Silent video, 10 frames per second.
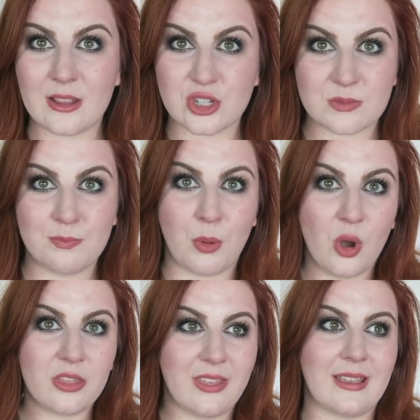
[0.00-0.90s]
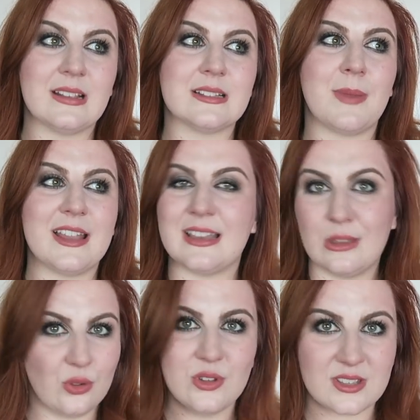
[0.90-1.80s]
just bought things but I
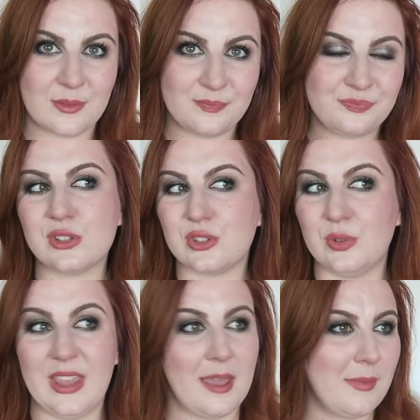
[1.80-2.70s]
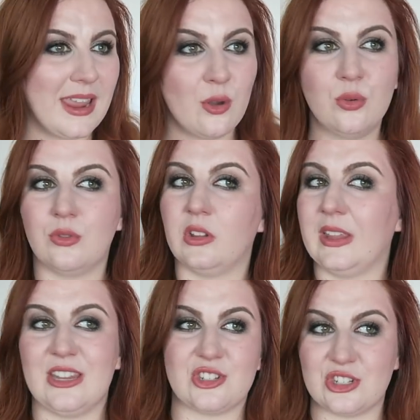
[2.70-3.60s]
didn't use them. So yeah, my whole
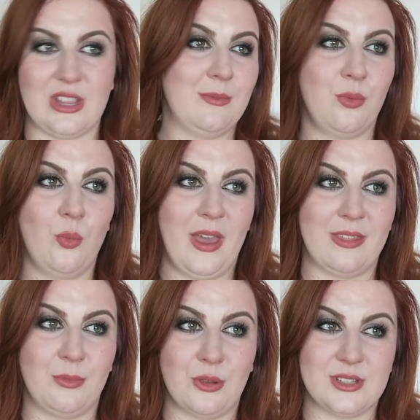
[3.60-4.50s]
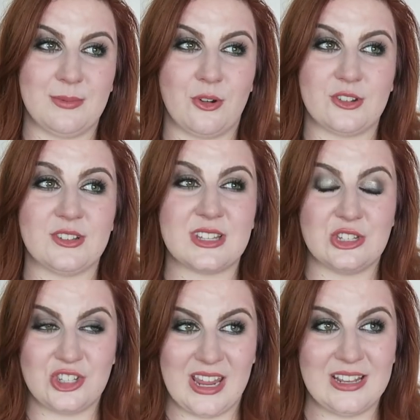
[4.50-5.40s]
relationship with beauty products
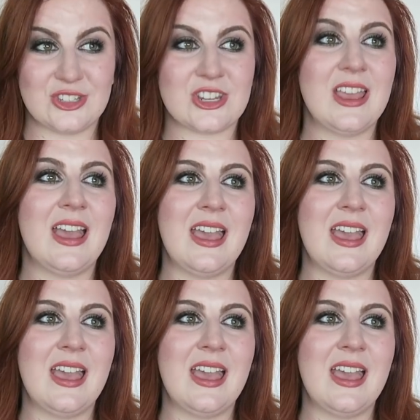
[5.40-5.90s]
has changed.